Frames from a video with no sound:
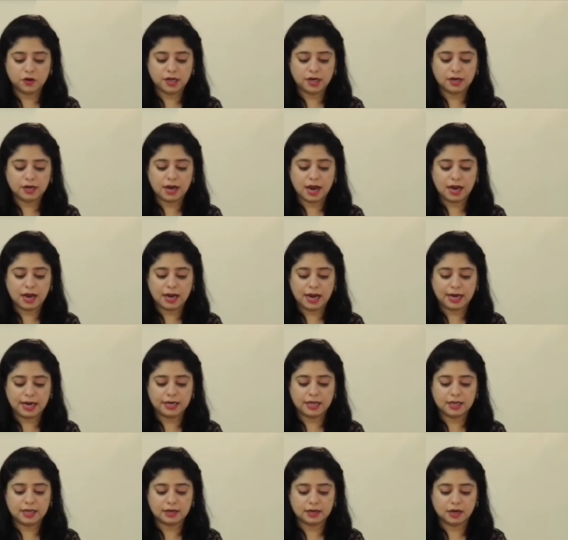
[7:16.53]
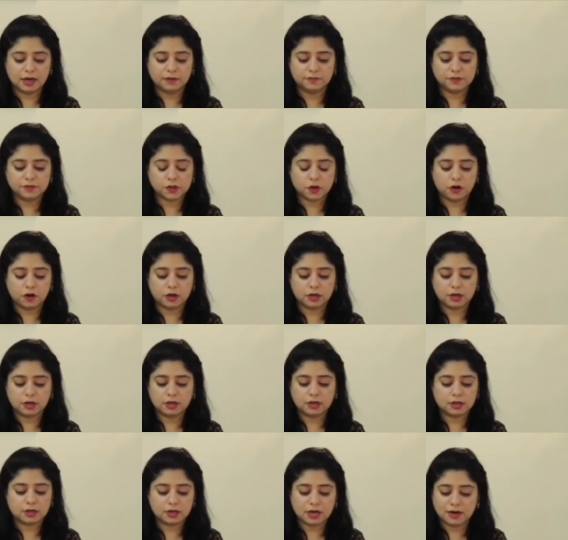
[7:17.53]
handicraft or
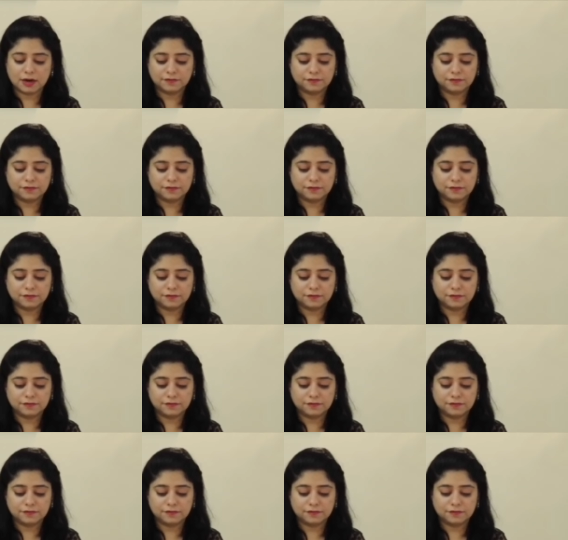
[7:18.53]
craft